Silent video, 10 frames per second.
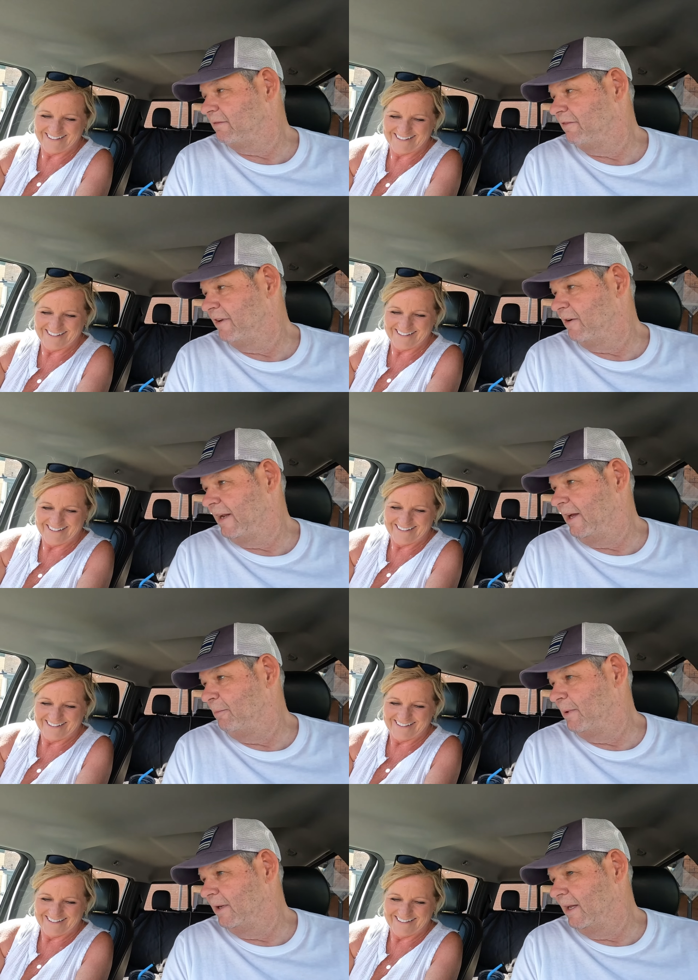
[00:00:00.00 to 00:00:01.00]
Speaker 1: to figure it out.
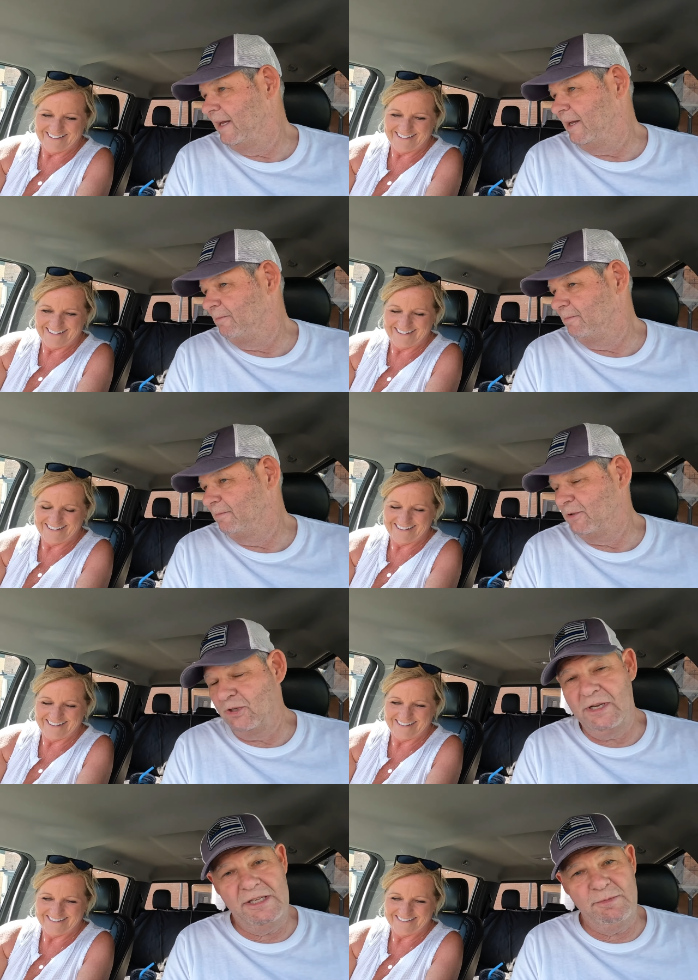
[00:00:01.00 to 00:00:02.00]
But um, we should
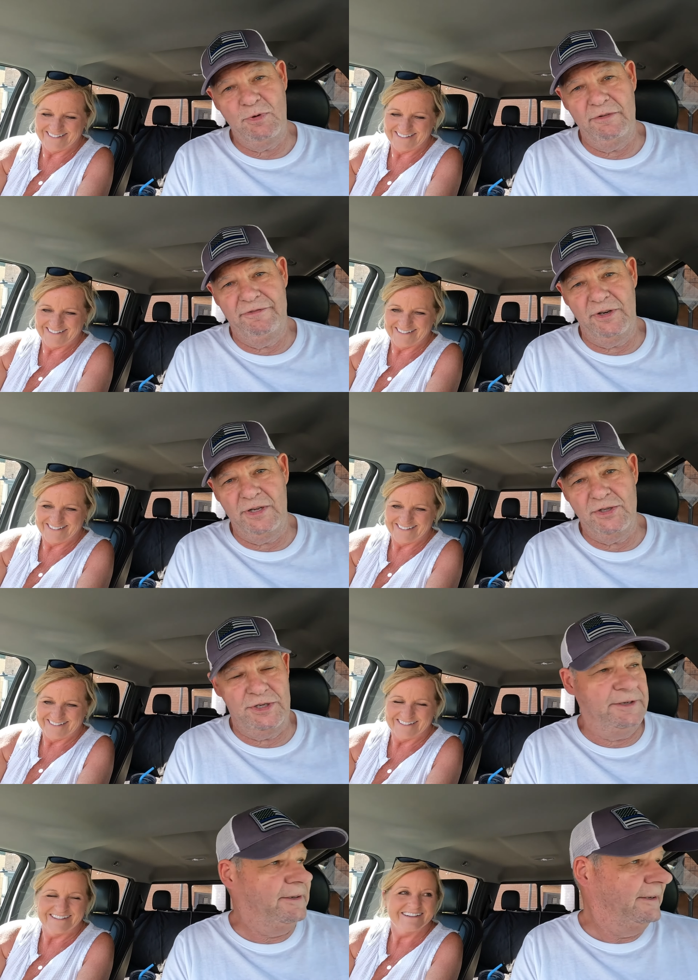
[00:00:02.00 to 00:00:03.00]
get some good footage.
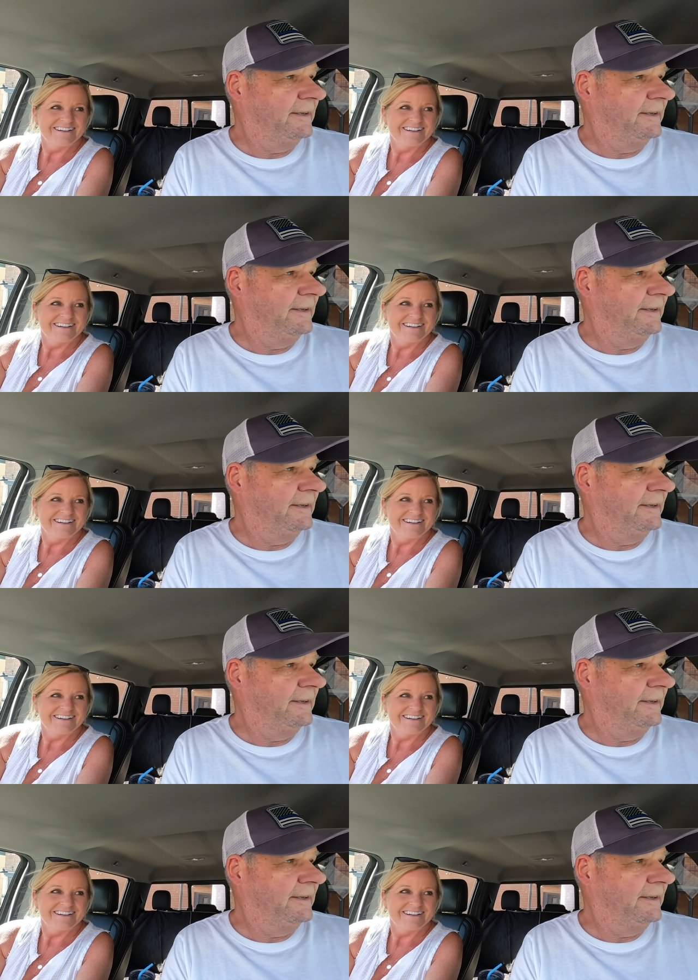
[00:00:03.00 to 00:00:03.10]
And